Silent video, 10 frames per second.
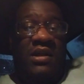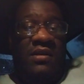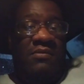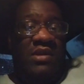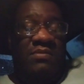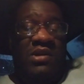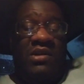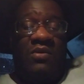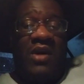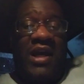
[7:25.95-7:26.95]
and me
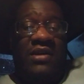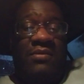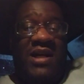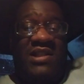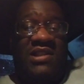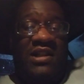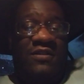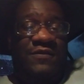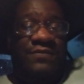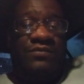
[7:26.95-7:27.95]
being a writer
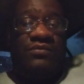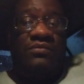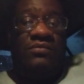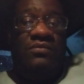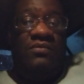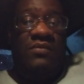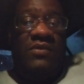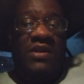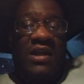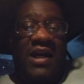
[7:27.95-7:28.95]
myself,
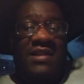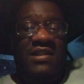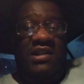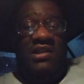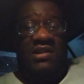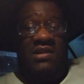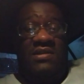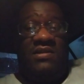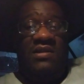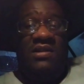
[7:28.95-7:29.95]
I tell you
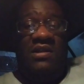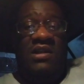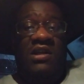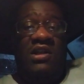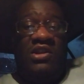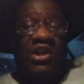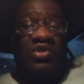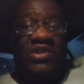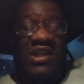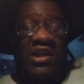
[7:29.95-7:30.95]
this,
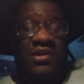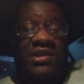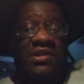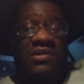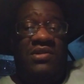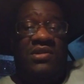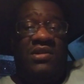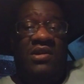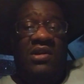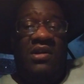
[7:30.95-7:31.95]
those characters
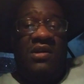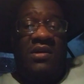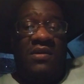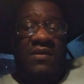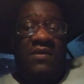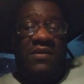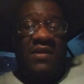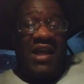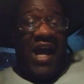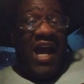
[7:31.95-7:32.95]

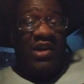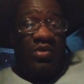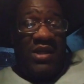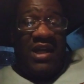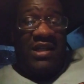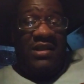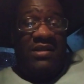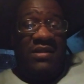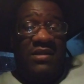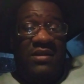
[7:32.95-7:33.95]
that I created
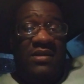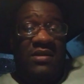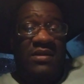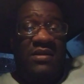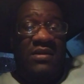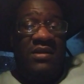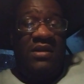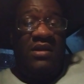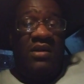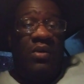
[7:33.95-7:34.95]

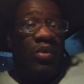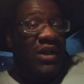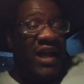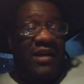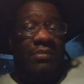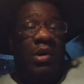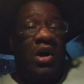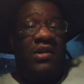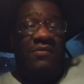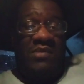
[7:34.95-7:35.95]
were like a
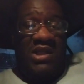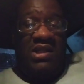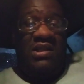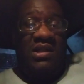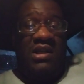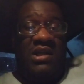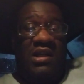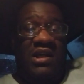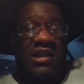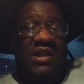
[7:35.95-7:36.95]
part of me.
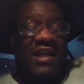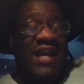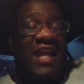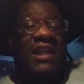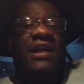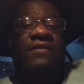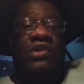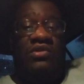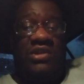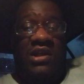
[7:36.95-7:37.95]
And I love
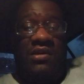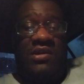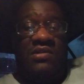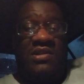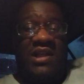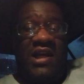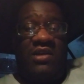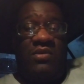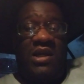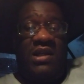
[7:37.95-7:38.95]
those characters that I
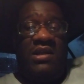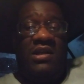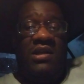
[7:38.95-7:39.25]
created.